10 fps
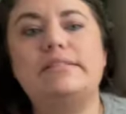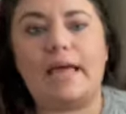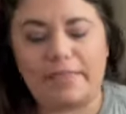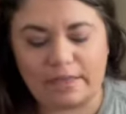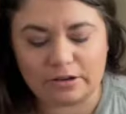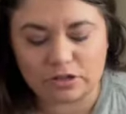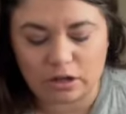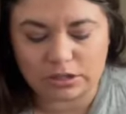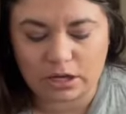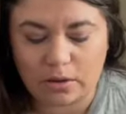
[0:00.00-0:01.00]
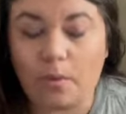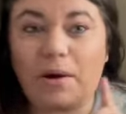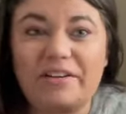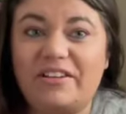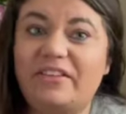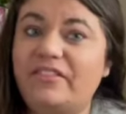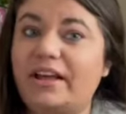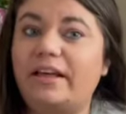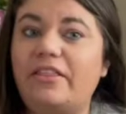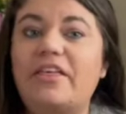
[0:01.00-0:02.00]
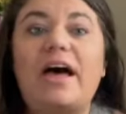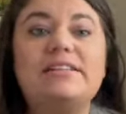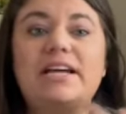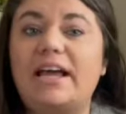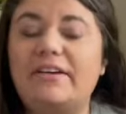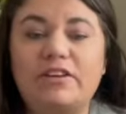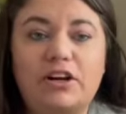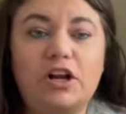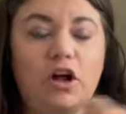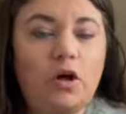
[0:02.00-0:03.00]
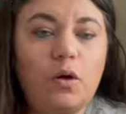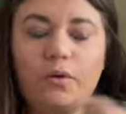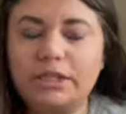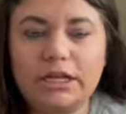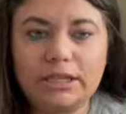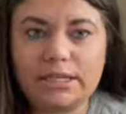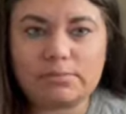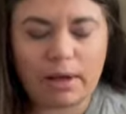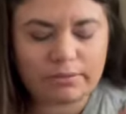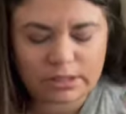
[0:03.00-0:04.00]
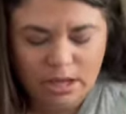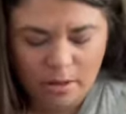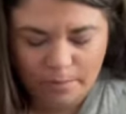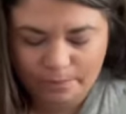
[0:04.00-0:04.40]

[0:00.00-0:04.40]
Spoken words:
And then there's also one fanfic that I have heard only good things about, so.